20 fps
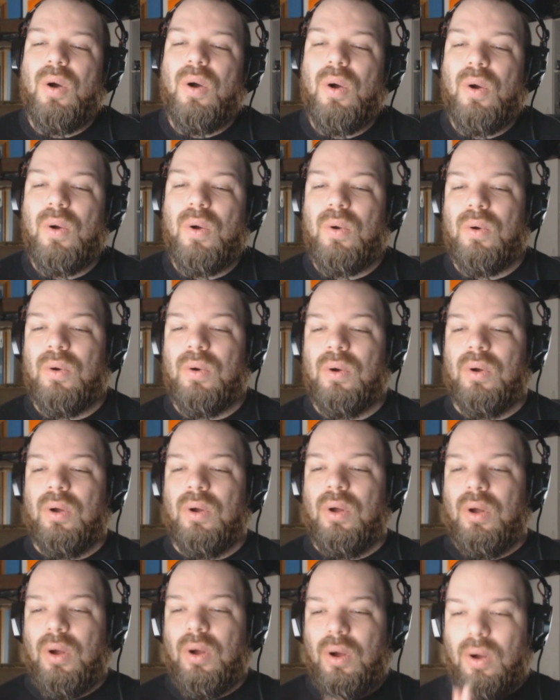Oh,
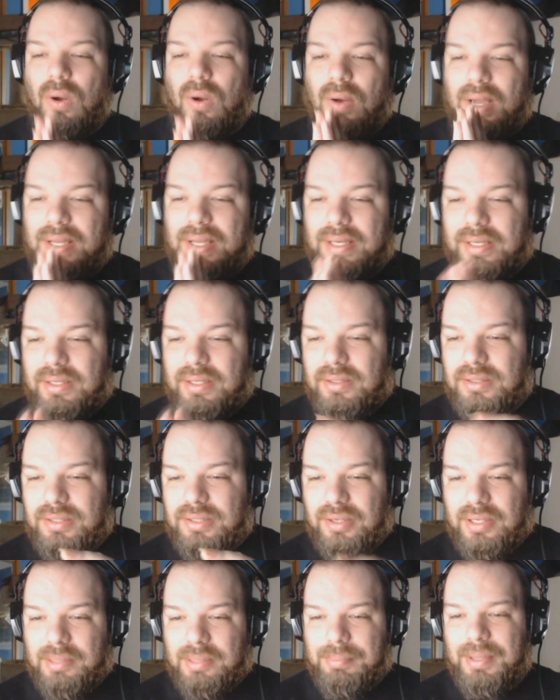I
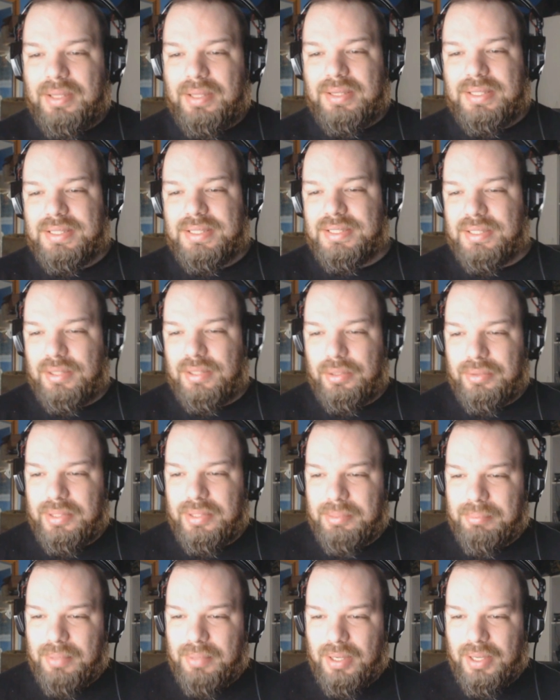didn't talk about this
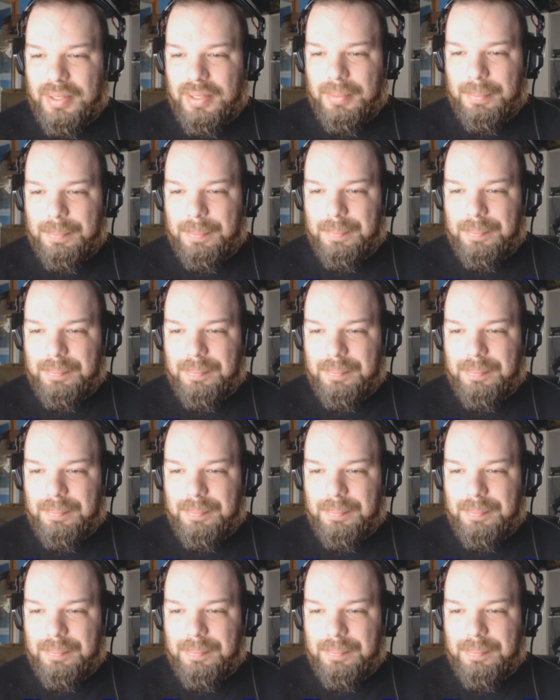clothing mod.